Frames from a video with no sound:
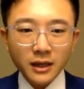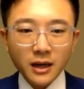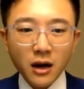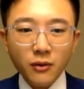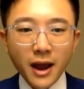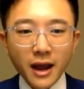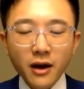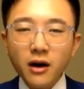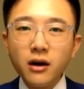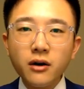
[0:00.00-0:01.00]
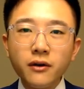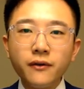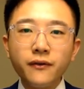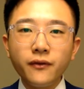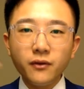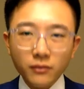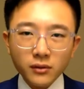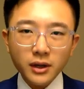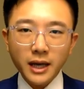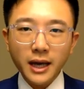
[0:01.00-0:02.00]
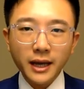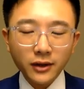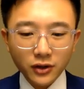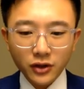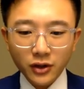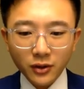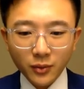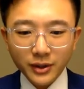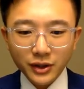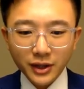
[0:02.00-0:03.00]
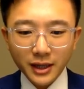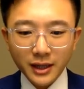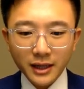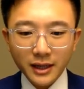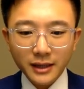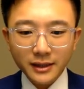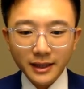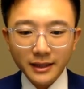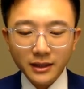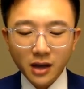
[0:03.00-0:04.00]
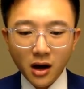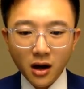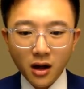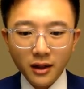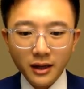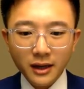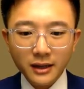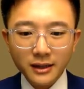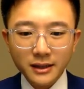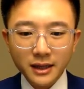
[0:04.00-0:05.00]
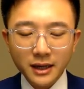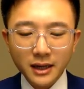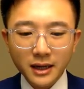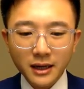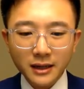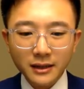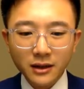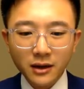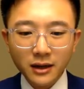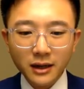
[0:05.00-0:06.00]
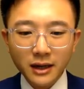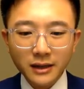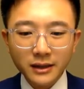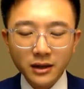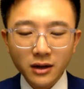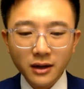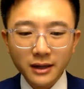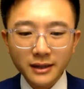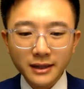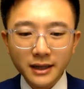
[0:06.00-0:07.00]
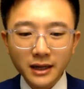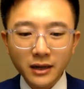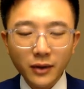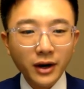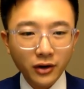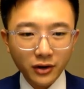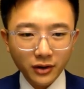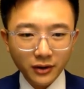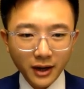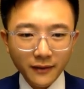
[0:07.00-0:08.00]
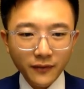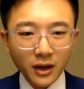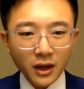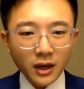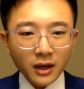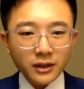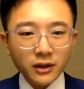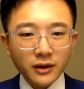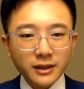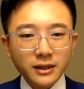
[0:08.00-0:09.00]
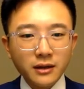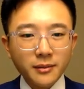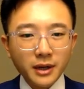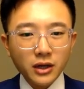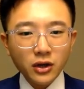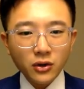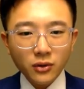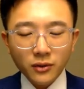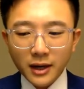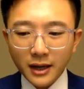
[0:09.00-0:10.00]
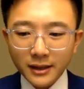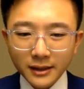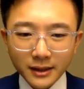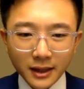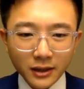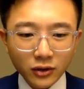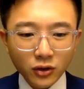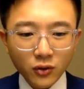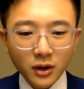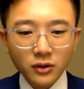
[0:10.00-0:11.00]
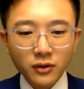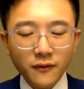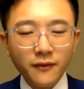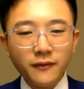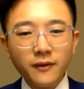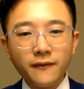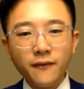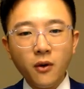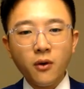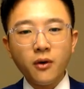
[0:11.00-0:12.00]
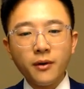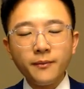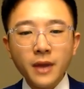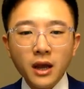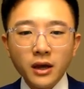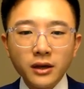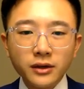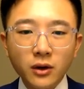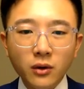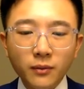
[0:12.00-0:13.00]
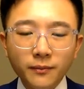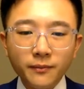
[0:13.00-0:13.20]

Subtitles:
array of integer, which is let's call it record. Okay, so it's gonna be new int and 254. So